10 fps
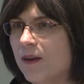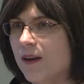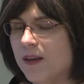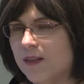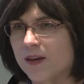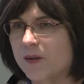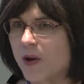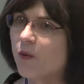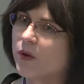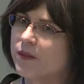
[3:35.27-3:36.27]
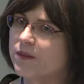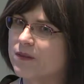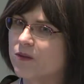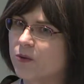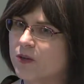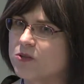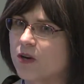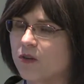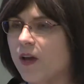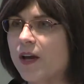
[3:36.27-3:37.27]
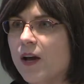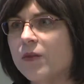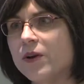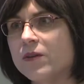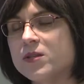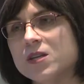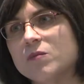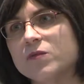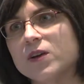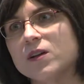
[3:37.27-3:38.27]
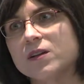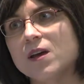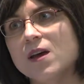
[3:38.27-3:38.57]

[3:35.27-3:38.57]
anything about what careers are like out there in the STEM field.